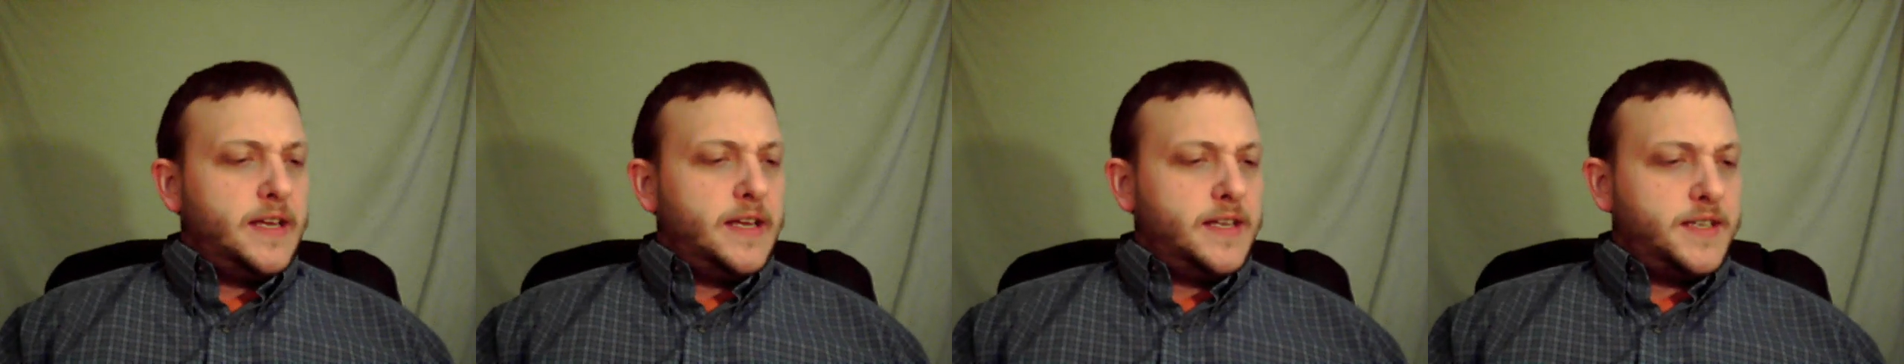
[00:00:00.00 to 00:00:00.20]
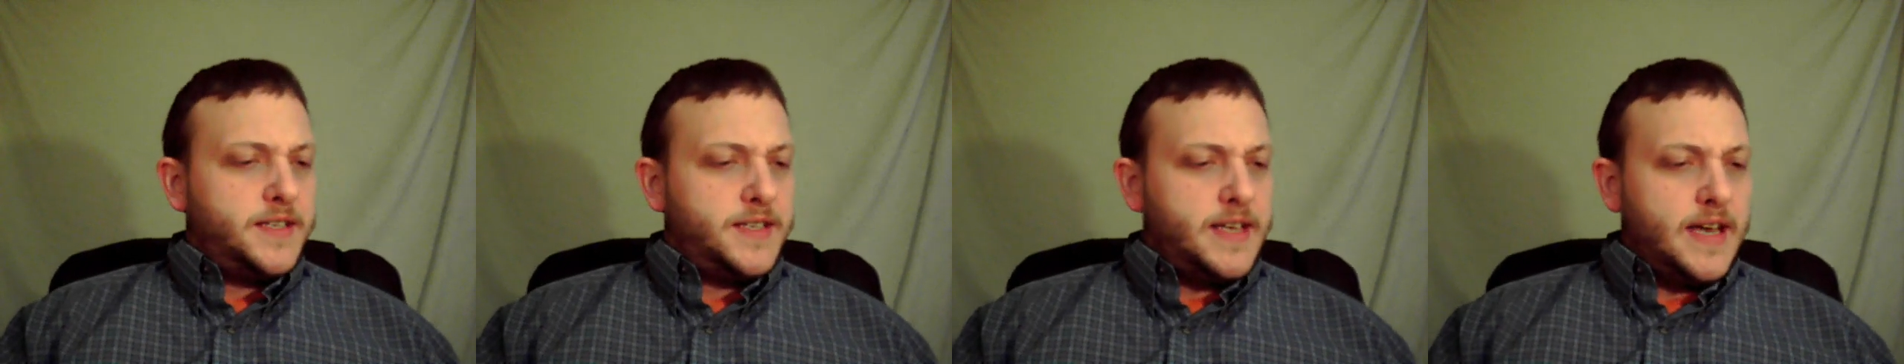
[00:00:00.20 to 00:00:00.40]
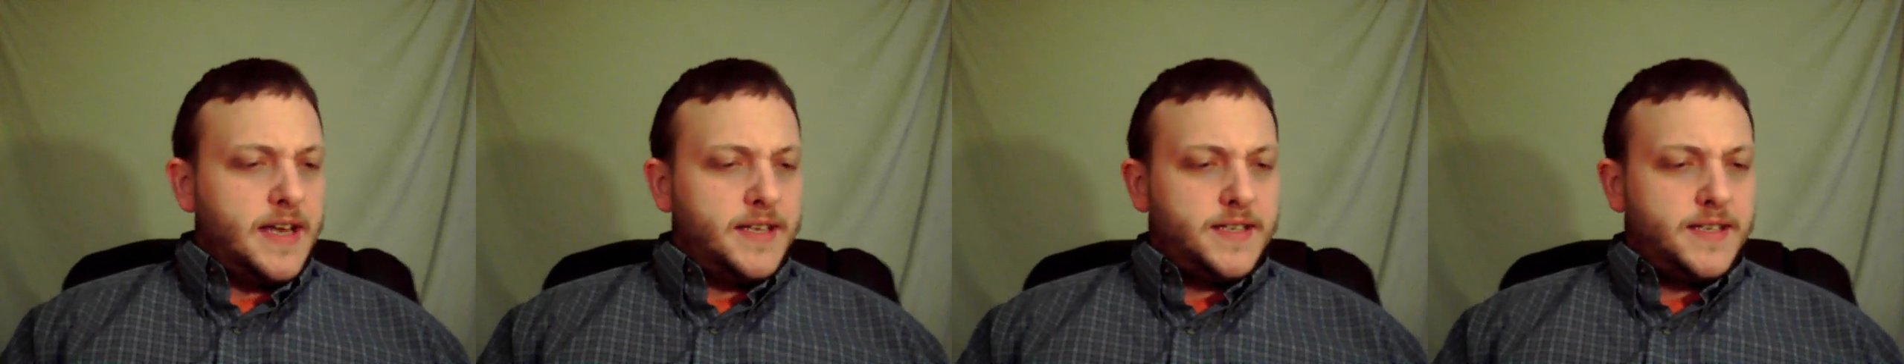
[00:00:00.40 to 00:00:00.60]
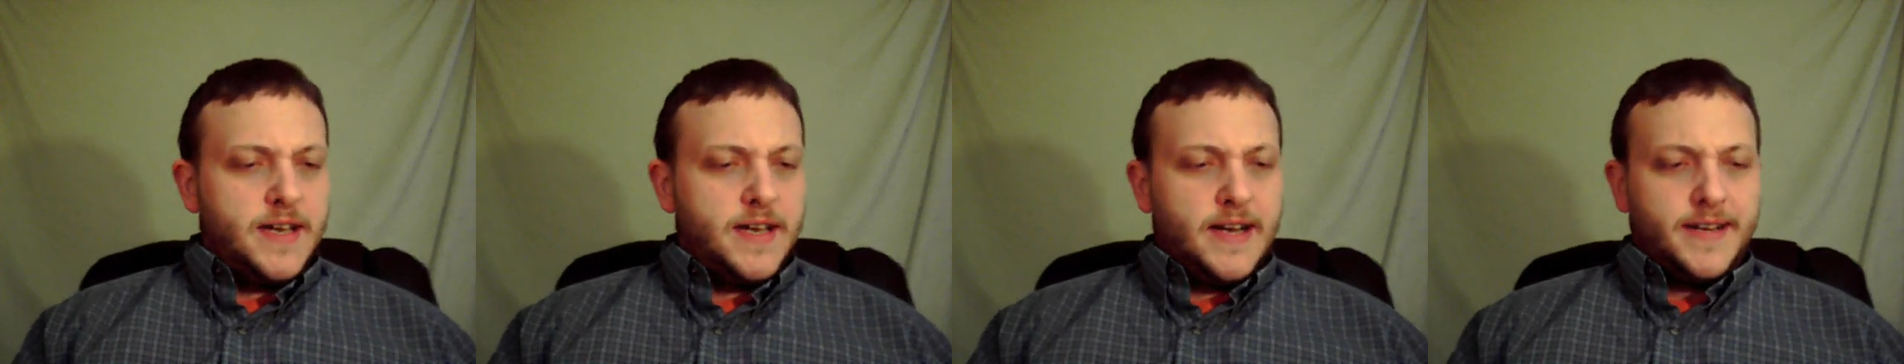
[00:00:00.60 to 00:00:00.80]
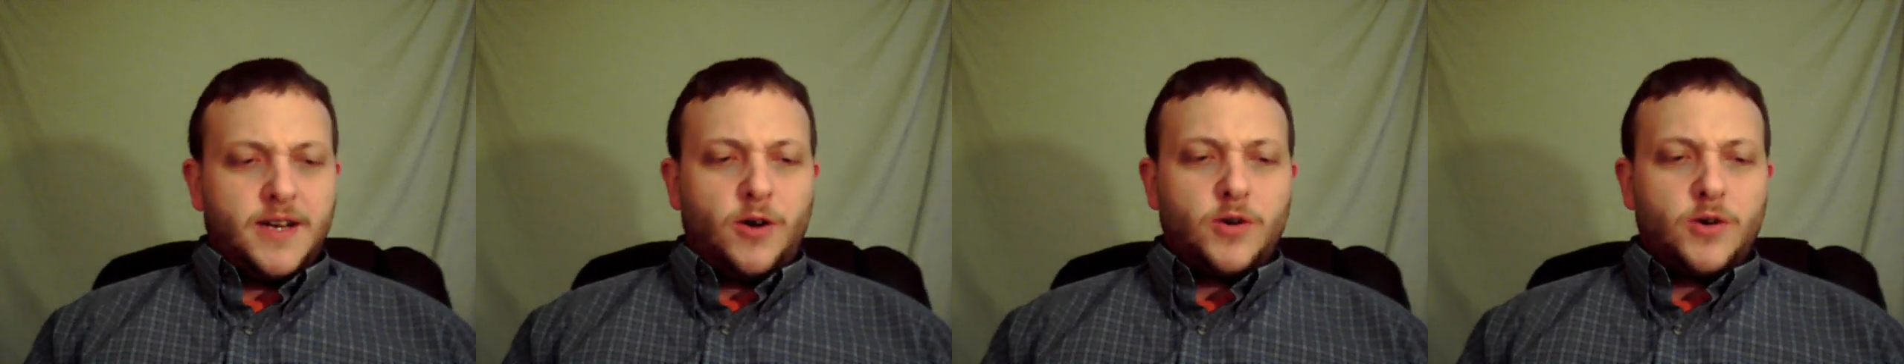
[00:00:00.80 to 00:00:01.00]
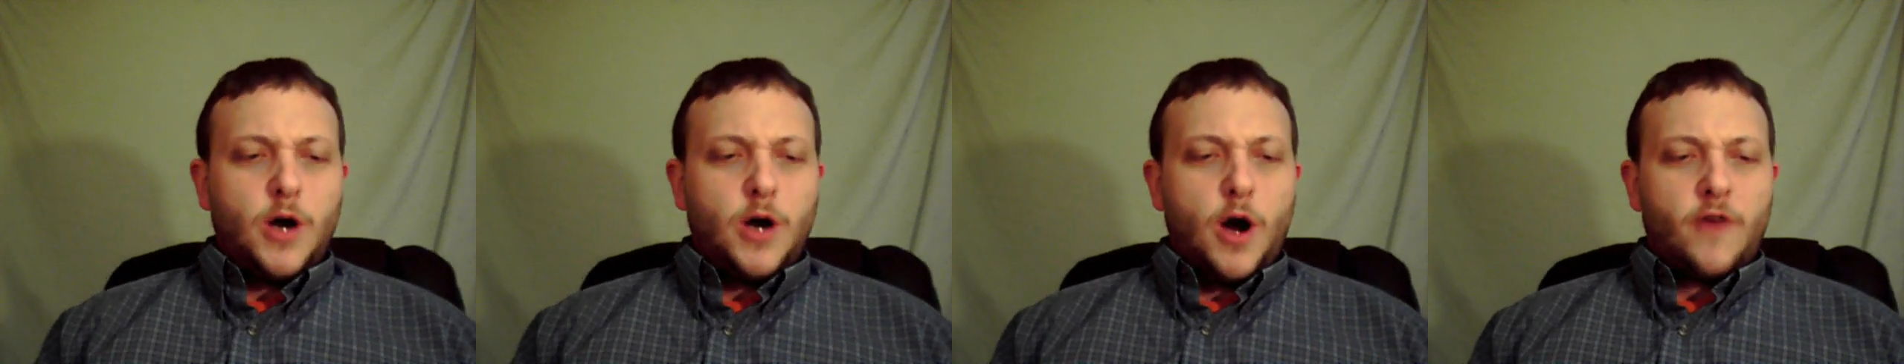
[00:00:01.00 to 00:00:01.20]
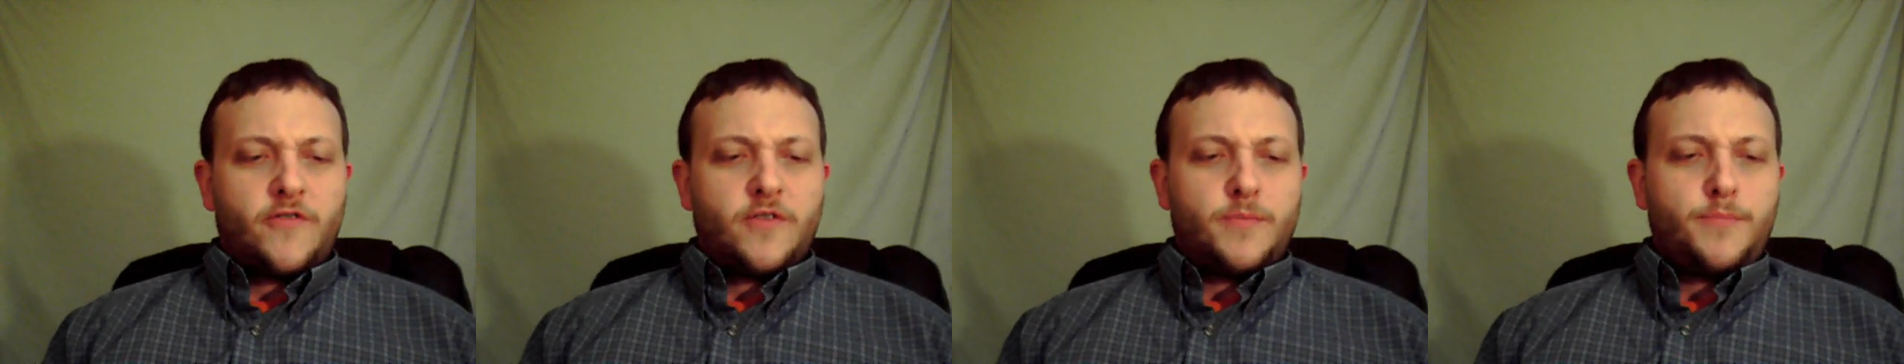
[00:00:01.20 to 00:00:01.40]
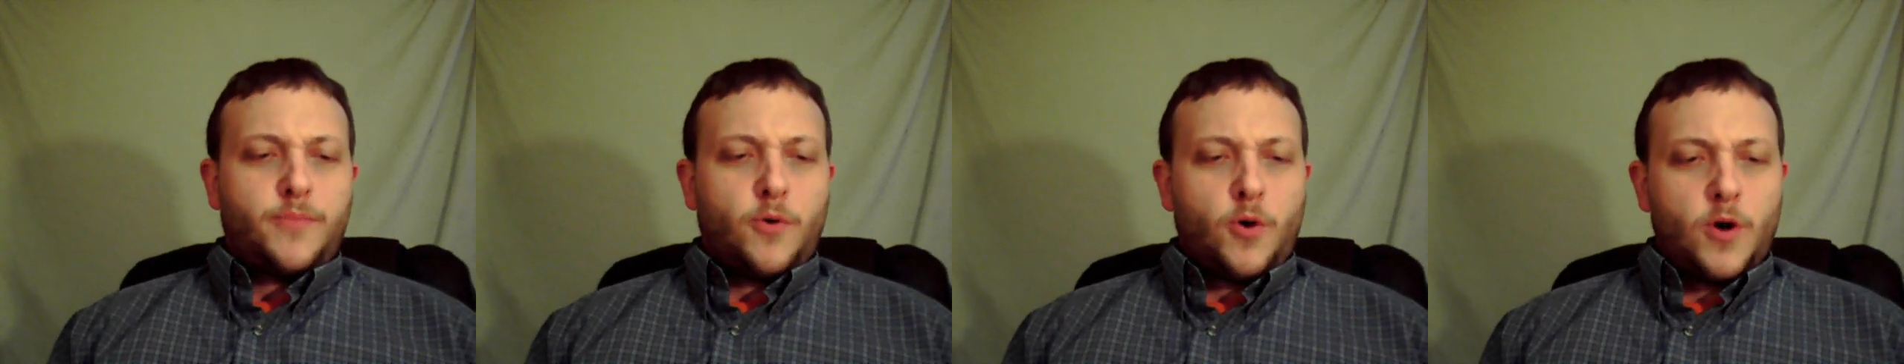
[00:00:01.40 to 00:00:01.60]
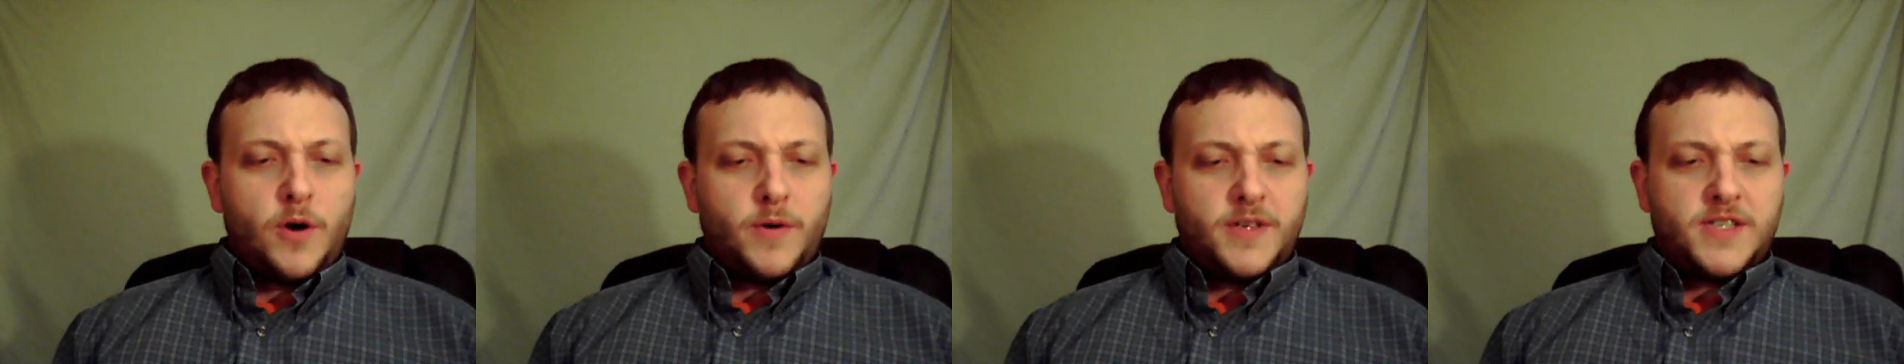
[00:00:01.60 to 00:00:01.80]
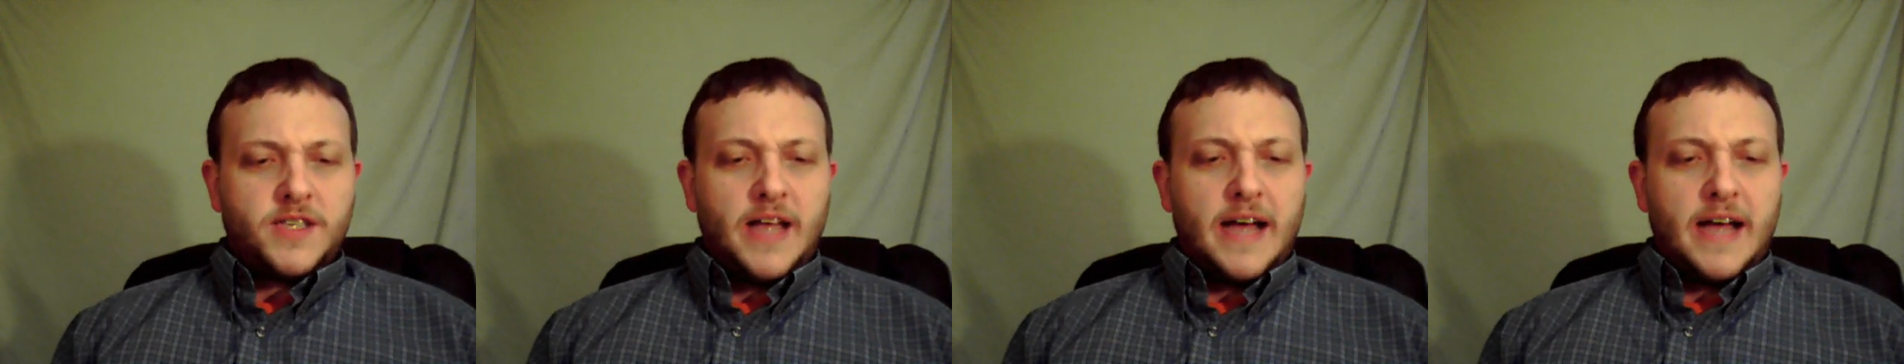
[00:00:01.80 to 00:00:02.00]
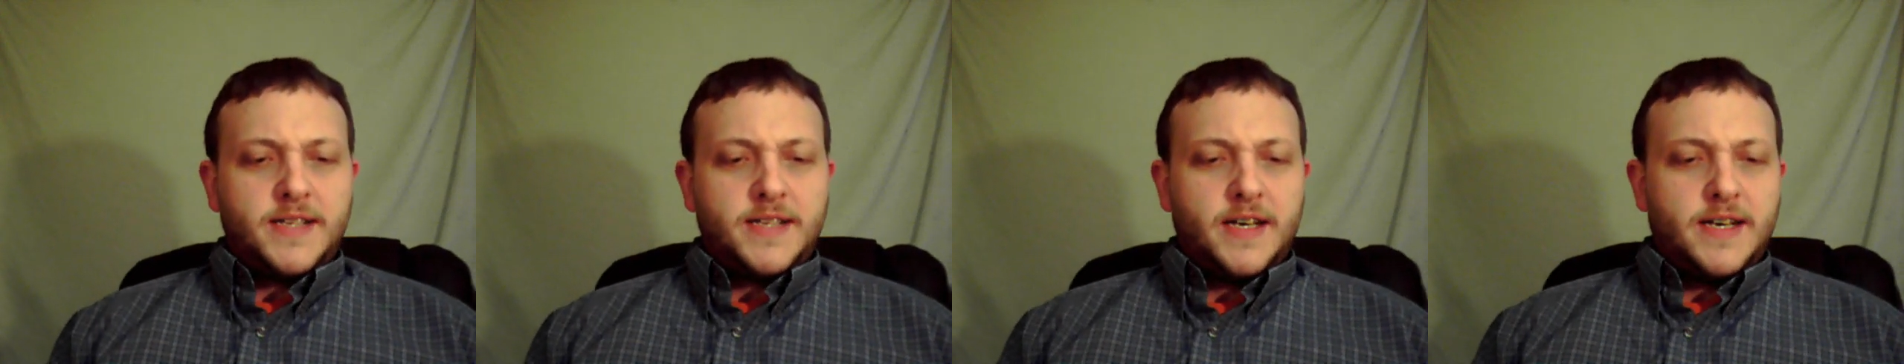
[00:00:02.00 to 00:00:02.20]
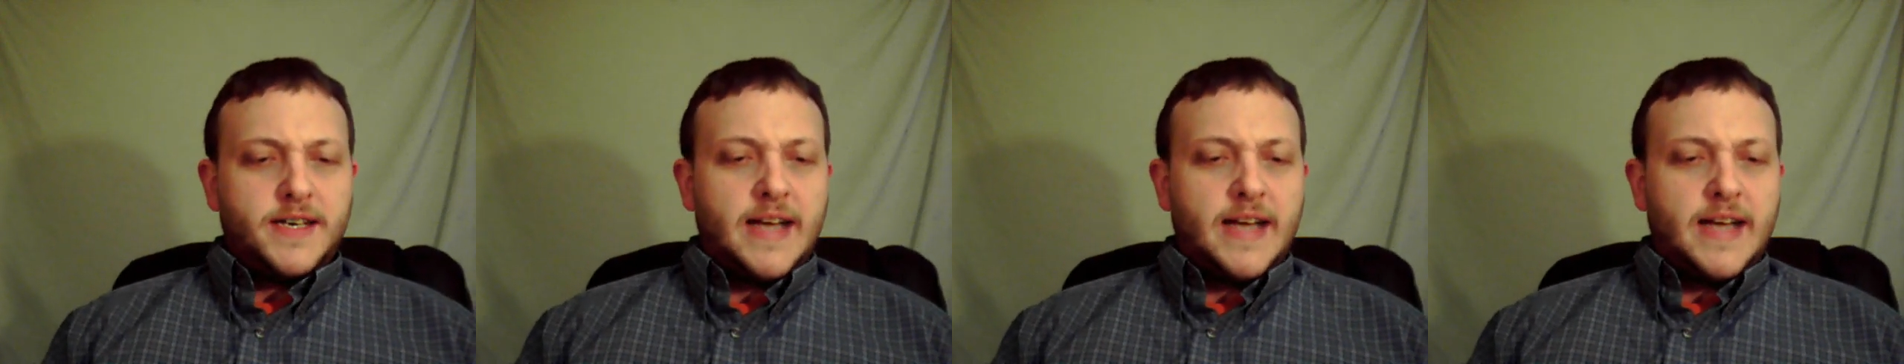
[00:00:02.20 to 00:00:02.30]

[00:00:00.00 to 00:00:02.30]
It says don't go overboard slicing